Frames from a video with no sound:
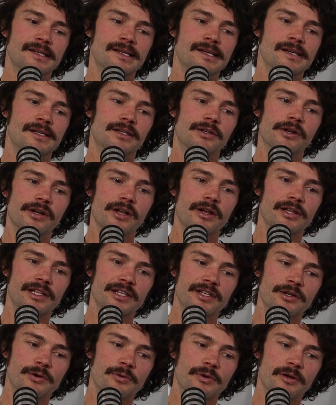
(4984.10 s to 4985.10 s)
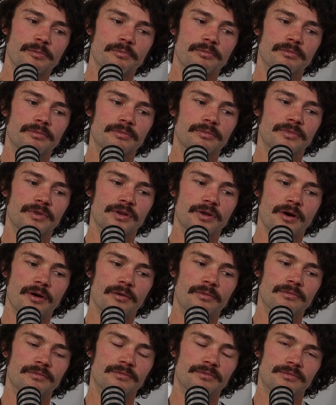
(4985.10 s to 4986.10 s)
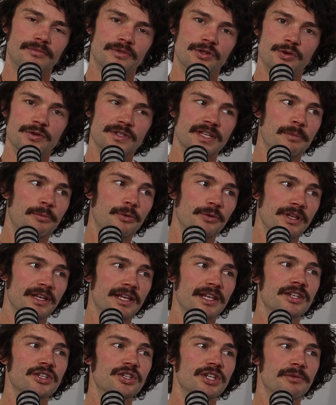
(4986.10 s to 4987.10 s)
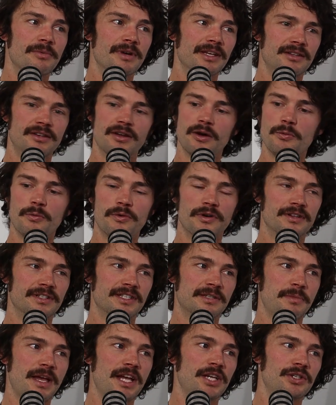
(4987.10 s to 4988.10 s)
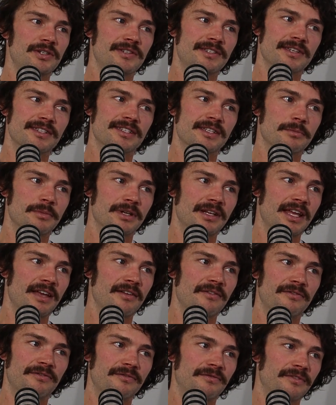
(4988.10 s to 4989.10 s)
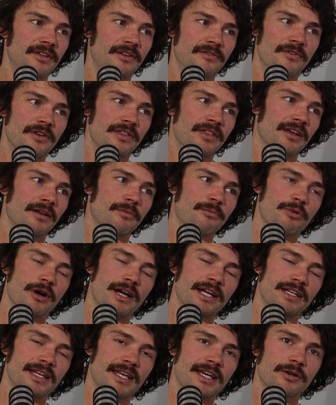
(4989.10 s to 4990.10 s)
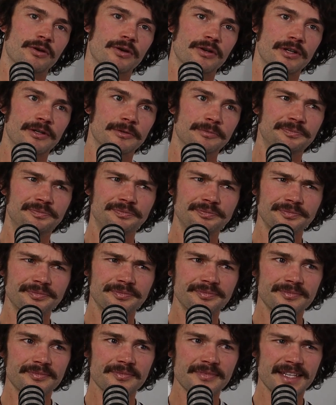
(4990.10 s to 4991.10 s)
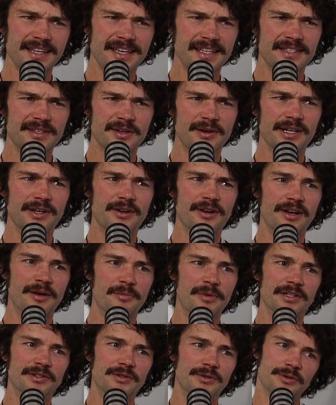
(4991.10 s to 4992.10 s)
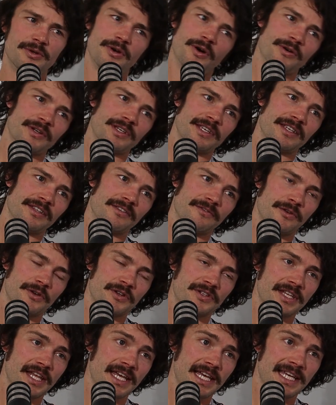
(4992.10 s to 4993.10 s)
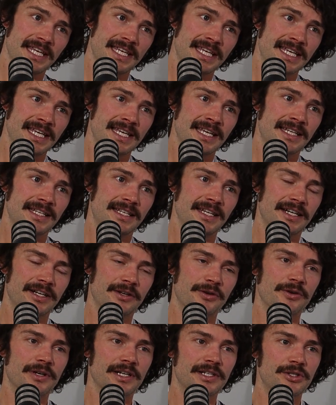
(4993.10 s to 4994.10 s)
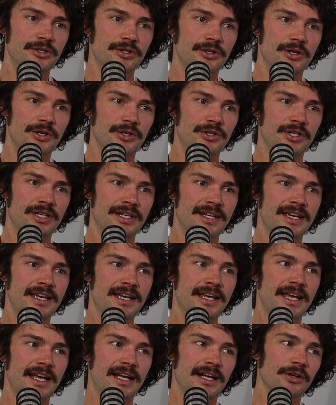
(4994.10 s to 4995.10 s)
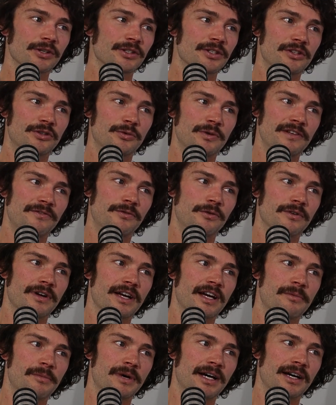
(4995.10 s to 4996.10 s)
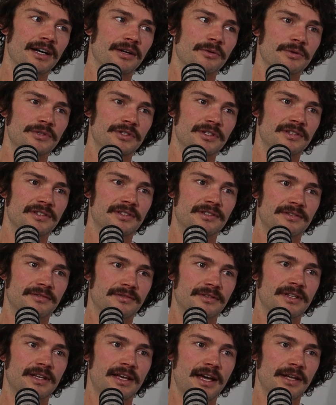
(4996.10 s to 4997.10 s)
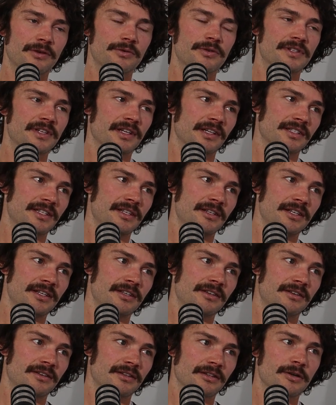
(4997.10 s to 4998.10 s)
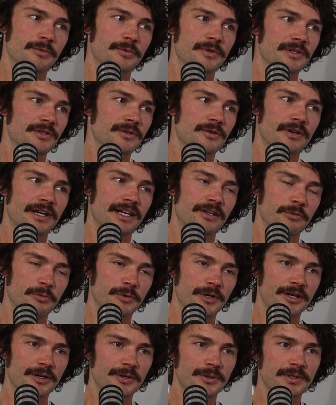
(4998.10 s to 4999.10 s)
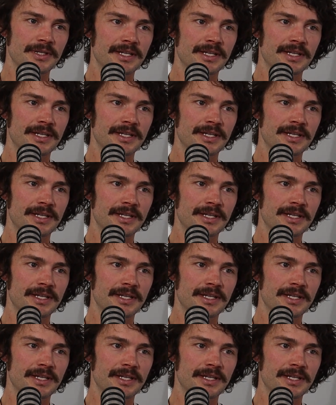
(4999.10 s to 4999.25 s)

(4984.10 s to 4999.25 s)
not only do you want to not use up all your energy, but you don't want to smash your system and have everything break down on you. And so I got a bit too cocky in the first day down in Christchurch. I got to the 24-hour mark, which is 160 kilometers or 100 miles.